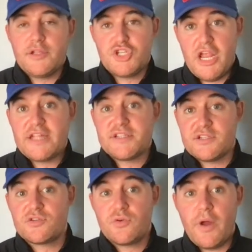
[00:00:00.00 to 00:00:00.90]

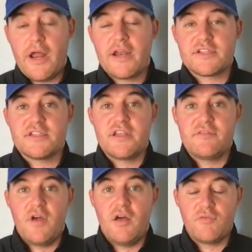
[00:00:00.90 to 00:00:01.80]
chances, quite honestly,
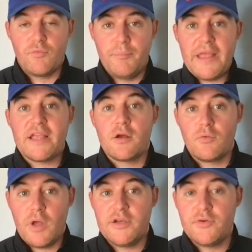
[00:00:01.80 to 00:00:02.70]
of making a
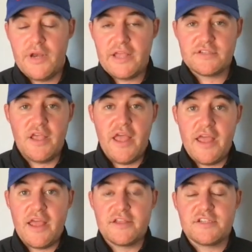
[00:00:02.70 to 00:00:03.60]
run to an
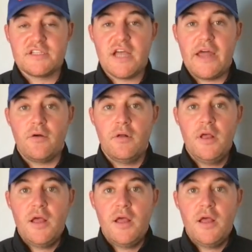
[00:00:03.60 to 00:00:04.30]
AAC title.